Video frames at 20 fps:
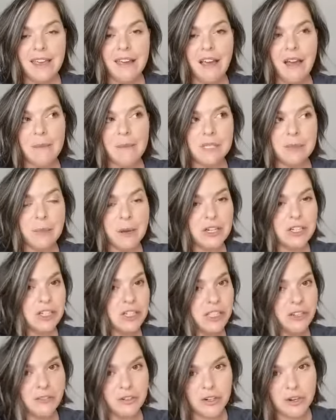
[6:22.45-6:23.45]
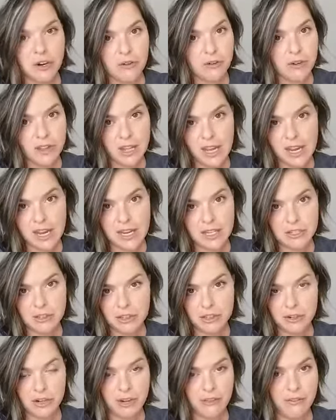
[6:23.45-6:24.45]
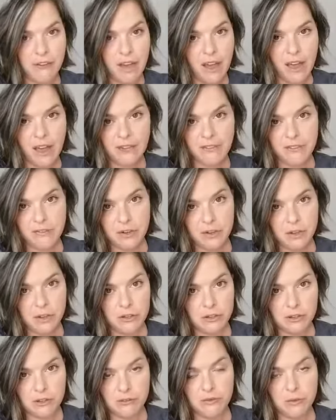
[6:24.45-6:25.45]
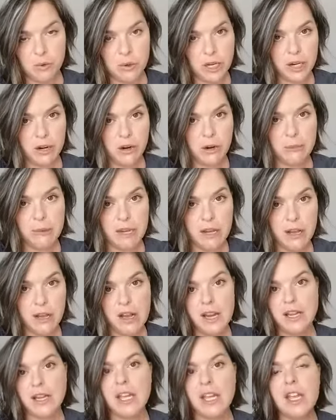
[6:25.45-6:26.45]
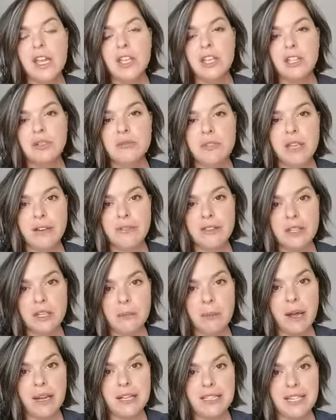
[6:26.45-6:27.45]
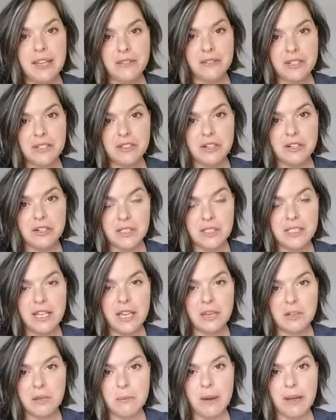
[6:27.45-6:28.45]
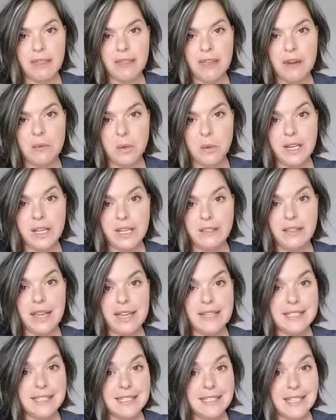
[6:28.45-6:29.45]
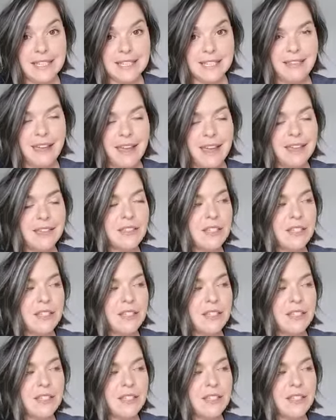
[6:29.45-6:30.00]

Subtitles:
especially if you're over the age of 35, if you're close to 40 or beyond, your body definitely starts to tell you by then what it likes and doesn't like.